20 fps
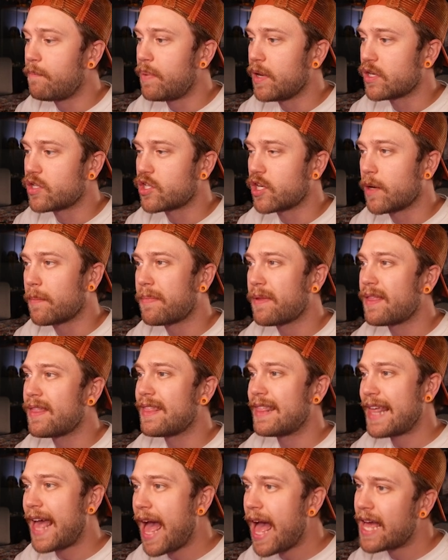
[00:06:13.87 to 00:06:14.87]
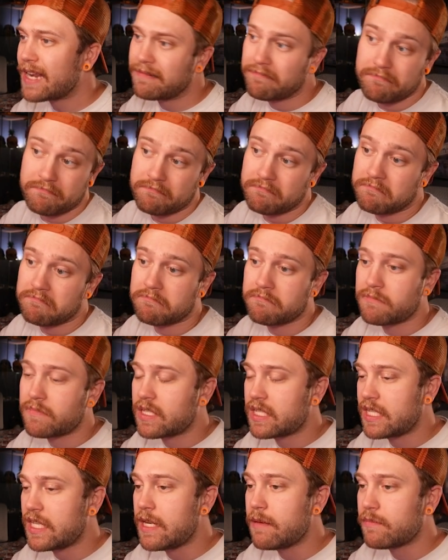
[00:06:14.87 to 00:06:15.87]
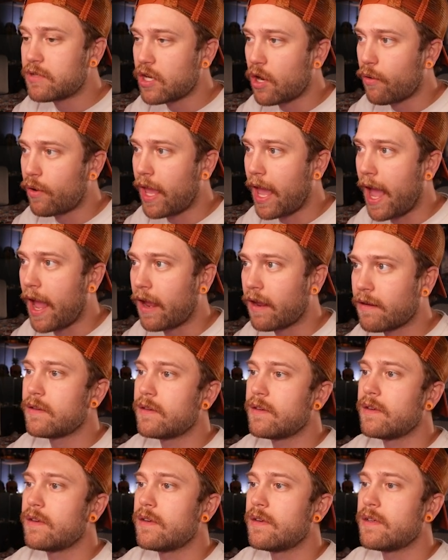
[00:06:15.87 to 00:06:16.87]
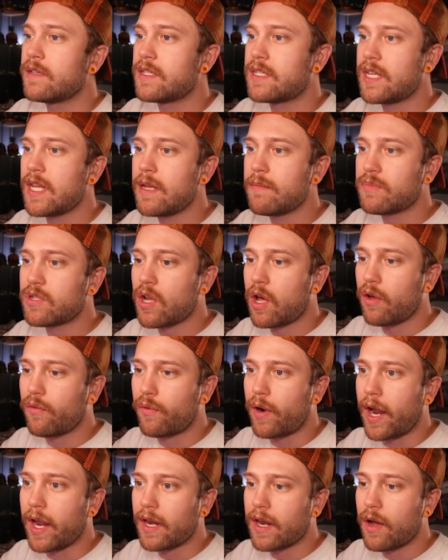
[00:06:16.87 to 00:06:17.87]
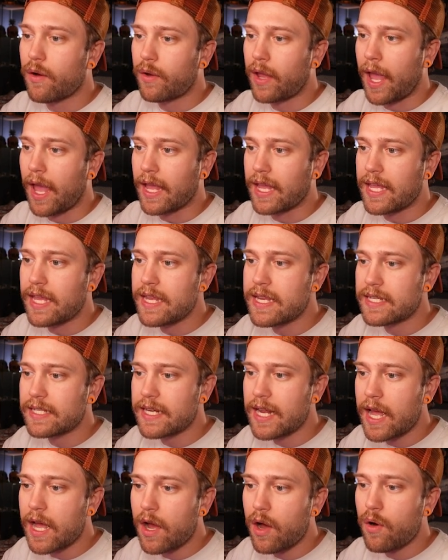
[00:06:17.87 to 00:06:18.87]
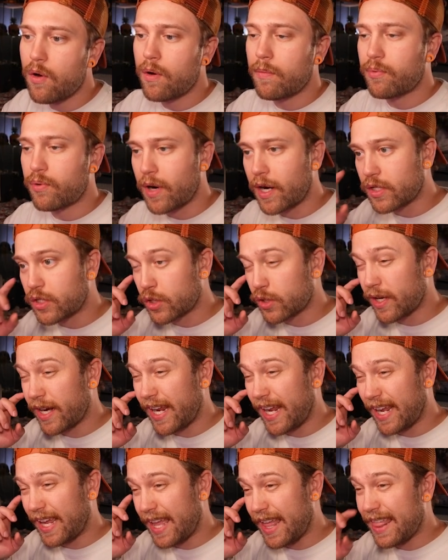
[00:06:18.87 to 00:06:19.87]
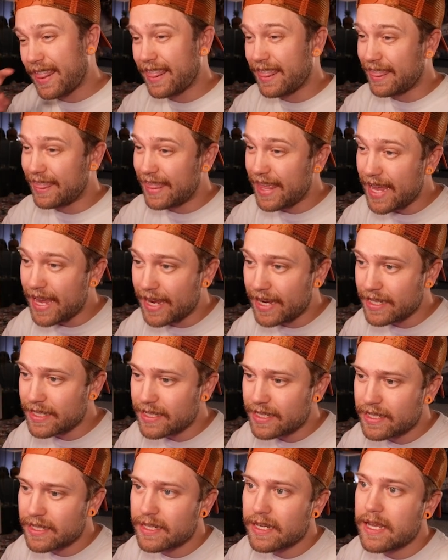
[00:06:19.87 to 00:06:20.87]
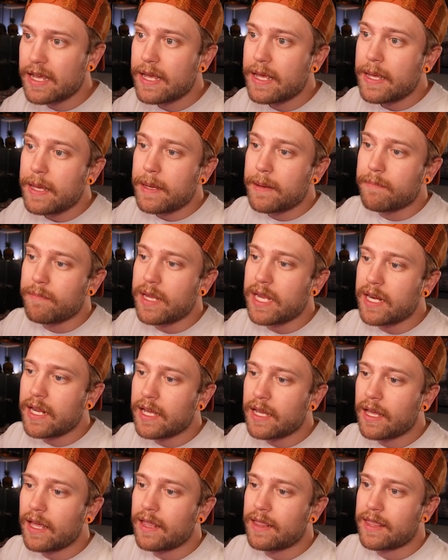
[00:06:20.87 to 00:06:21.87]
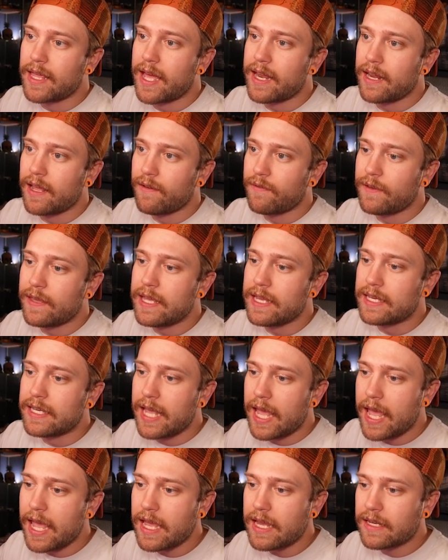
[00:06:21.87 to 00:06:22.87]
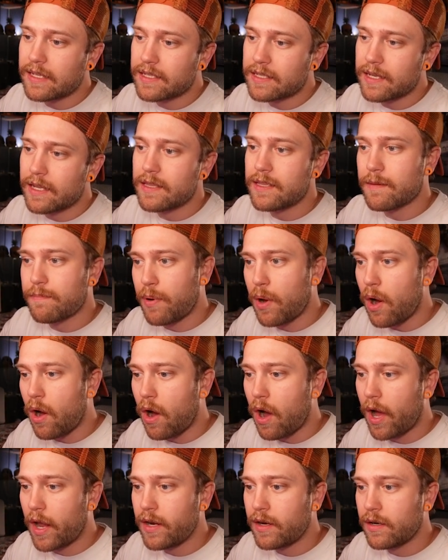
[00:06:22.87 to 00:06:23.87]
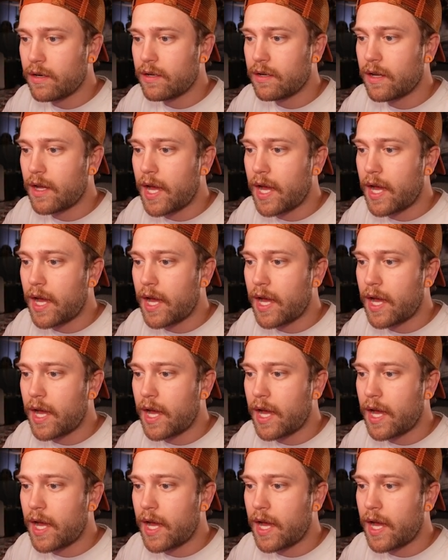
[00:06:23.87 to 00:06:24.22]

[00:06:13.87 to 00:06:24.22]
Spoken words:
bishop. That seems okay. Seems all right. Okay, he's now pressuring this, meaning that if he takes the pawn,